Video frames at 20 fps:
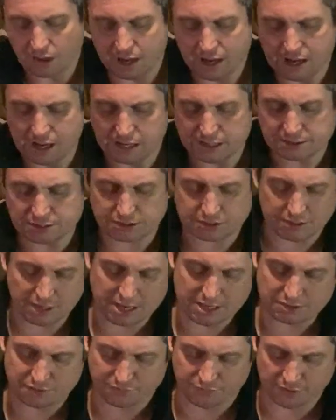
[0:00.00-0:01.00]

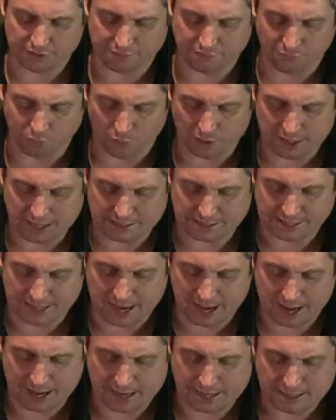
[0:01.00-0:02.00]
It's for the
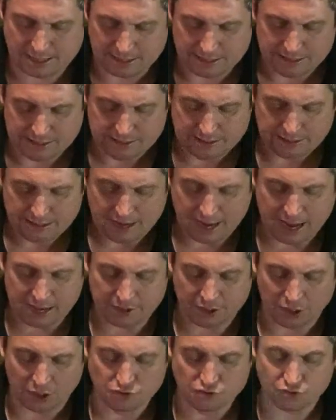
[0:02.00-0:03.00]
48K
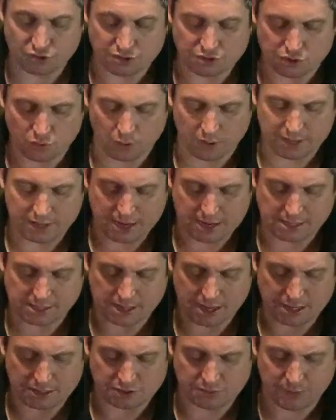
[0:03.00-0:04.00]
and
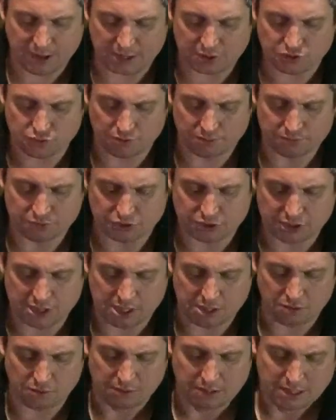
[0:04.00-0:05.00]
128K Spectrum,
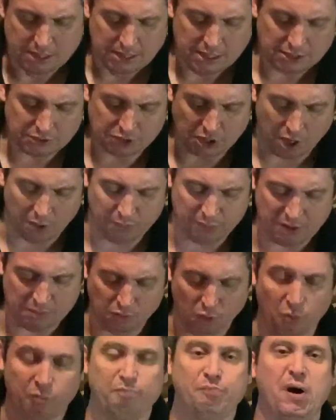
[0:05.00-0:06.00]
so it's got a bit
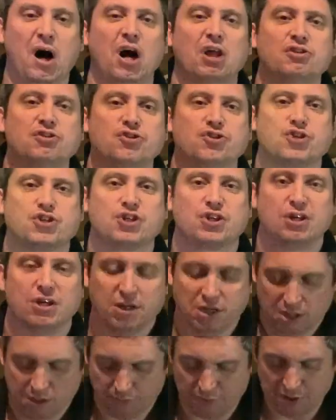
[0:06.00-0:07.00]
more punch,
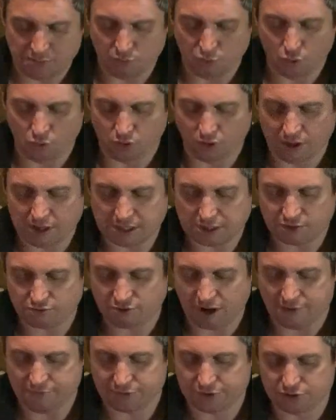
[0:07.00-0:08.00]
a bit more
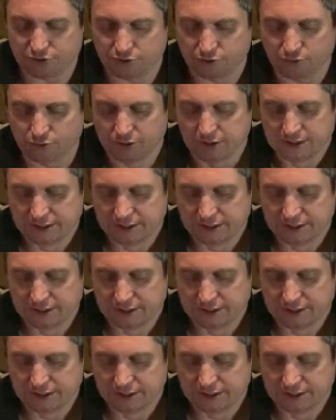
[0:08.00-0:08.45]
graphical